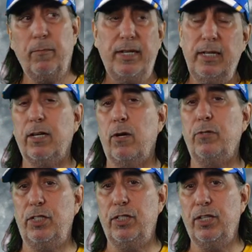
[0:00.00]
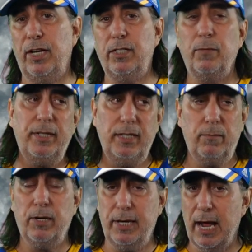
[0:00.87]
We need a coaching change and we need
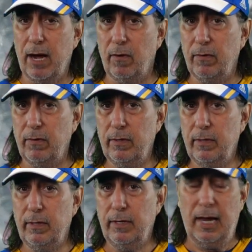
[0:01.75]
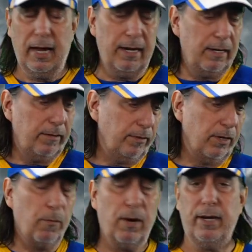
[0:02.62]
one now. And you
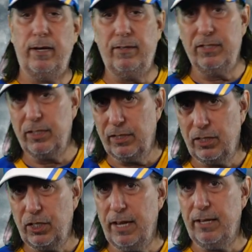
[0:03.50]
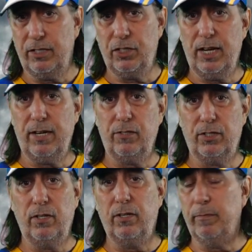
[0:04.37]
know what? This channel is
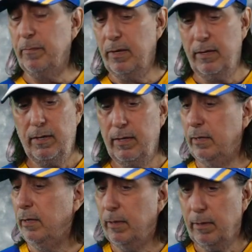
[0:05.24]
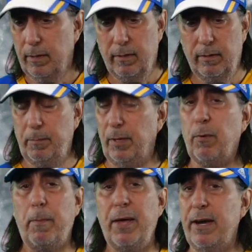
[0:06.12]
going to be
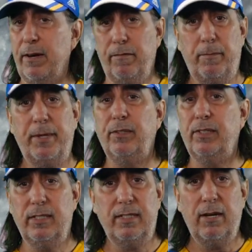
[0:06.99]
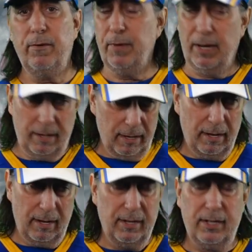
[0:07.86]
repetitive about this now.
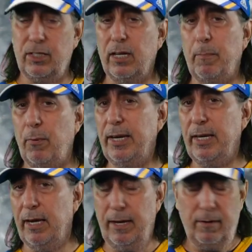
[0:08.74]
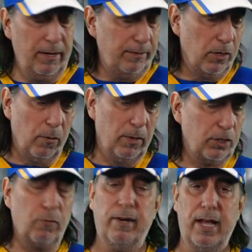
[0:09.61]
It's at a point I don't
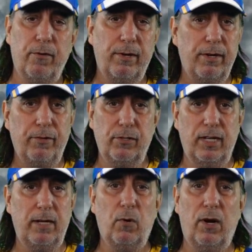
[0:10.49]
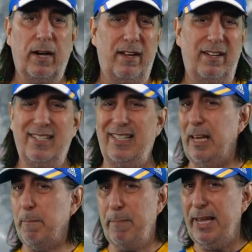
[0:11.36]
watch Granato interviews anymore. Unless I
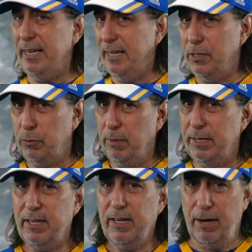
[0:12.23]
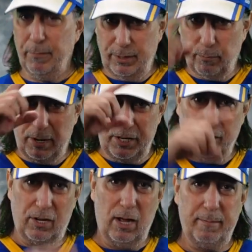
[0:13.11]
get baited into it, I read one of
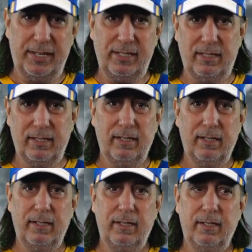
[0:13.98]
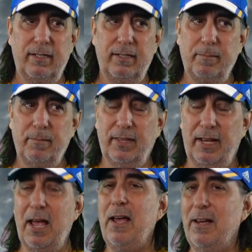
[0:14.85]
your comments
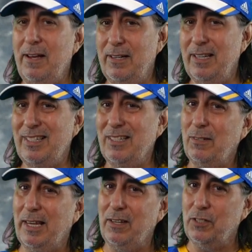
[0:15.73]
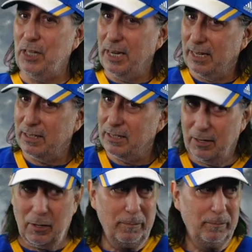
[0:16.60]
and I say, okay, I'll check it, you
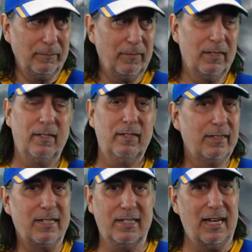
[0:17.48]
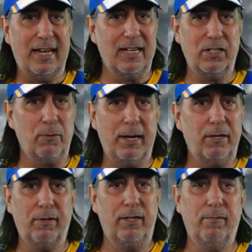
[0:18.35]
know? Because I get too
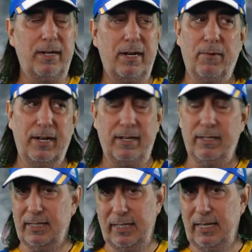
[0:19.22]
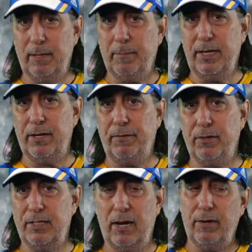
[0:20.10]
angry when I see him in
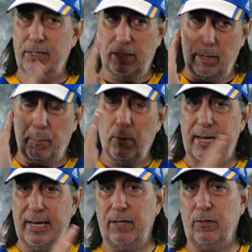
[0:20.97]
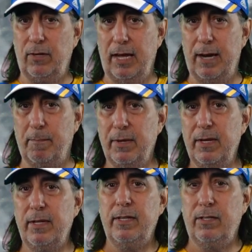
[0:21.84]
interviews now. It's to the point I can't look at him.
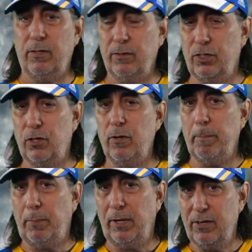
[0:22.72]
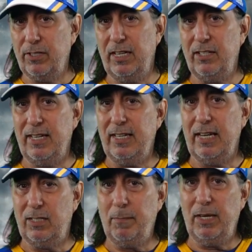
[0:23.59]
There are certain players that did
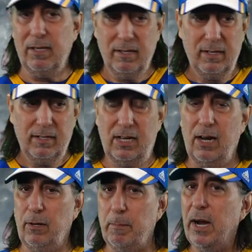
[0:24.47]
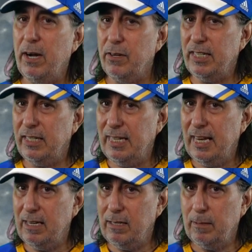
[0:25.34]
that to me. Tyler Myers at the
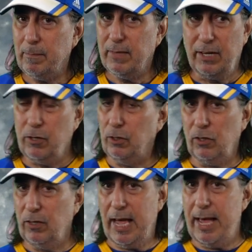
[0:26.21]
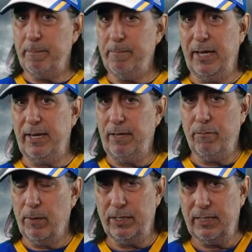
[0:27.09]
end, I couldn't look at him. I didn't
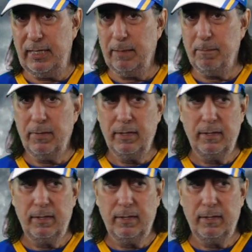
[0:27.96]
even want to see him.